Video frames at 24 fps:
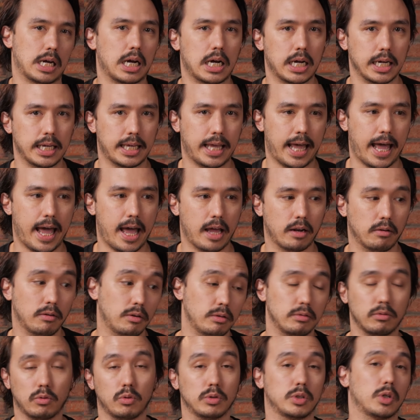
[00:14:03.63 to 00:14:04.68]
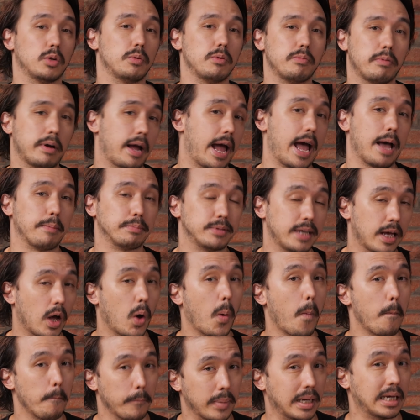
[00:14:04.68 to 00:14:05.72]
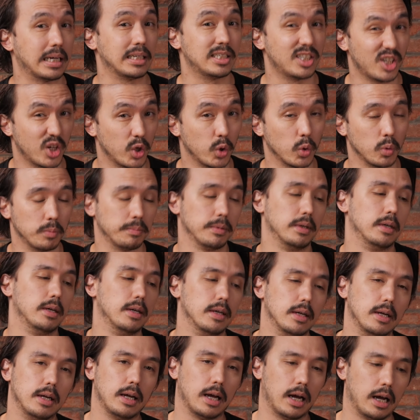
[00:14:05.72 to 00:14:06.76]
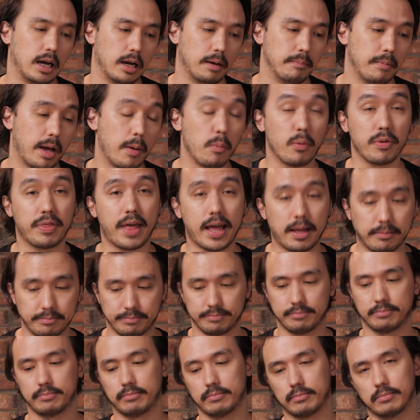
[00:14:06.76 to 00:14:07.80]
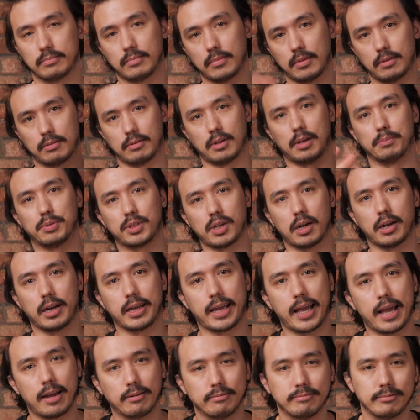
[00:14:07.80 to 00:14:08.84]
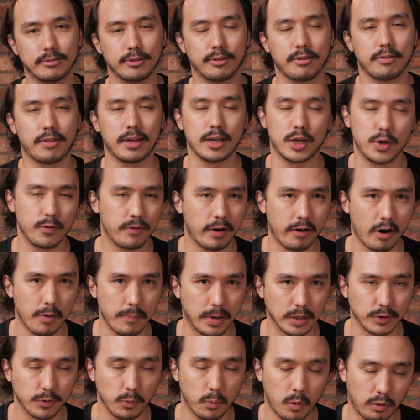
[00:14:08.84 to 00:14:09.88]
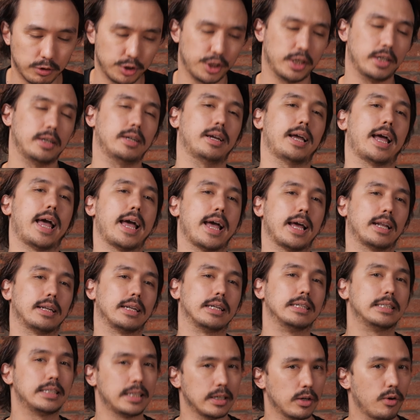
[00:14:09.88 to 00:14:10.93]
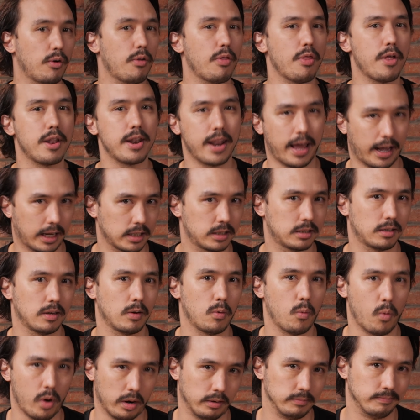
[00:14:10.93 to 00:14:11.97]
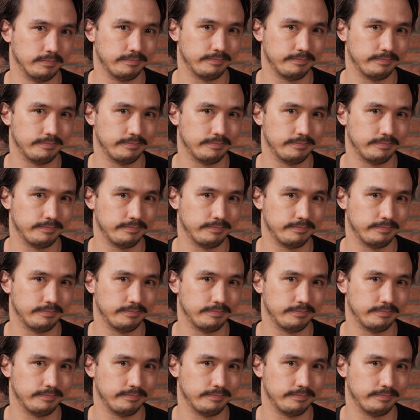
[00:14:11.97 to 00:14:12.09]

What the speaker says: I can, and also perhaps help me too. And with that, I'm signing out. Thank you very much for watching, and until the next one.